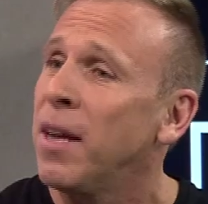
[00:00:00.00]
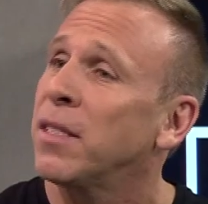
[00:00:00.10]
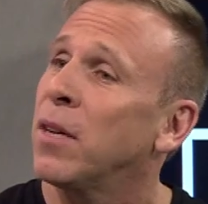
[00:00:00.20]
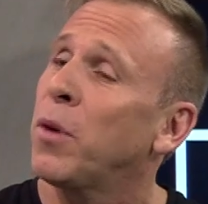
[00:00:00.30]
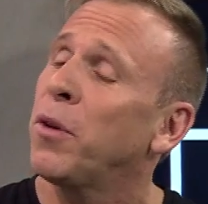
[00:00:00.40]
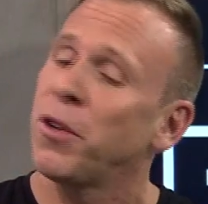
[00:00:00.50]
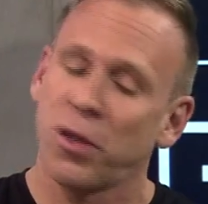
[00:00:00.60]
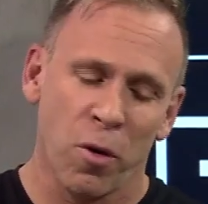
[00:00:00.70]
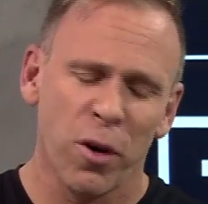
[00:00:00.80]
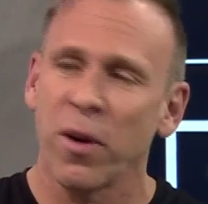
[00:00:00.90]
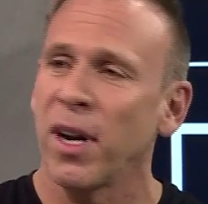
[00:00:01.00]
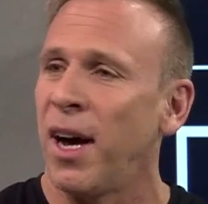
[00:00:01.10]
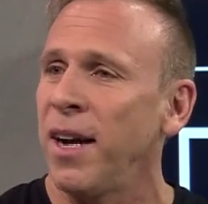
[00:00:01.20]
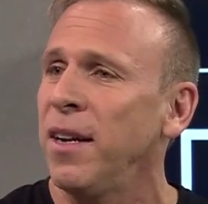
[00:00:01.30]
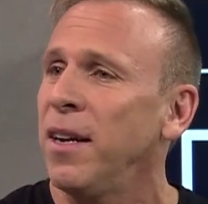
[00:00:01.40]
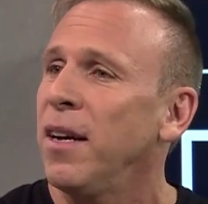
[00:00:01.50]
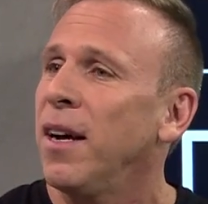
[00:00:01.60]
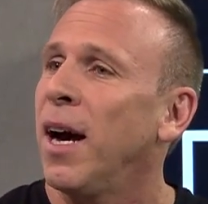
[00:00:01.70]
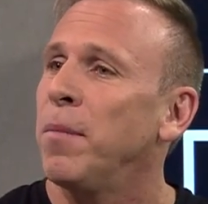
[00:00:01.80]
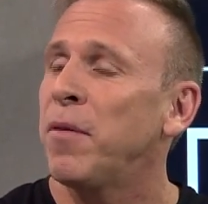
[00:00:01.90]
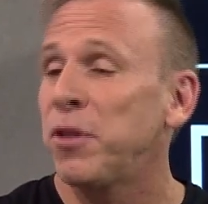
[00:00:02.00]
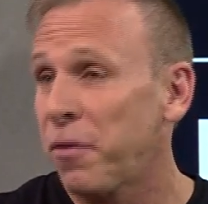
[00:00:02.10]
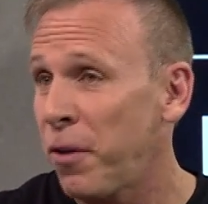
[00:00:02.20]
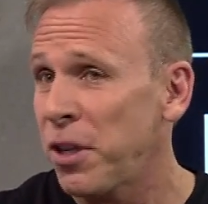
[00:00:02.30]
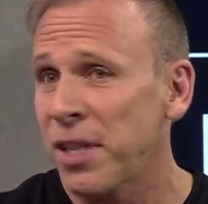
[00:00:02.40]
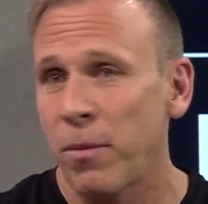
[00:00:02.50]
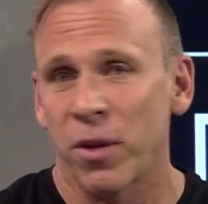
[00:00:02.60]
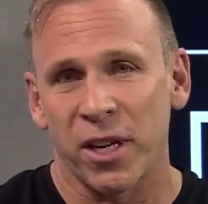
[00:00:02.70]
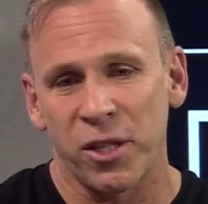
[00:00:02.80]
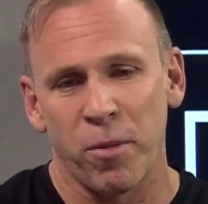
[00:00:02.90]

So what we do is you order online. If it's your first time with us,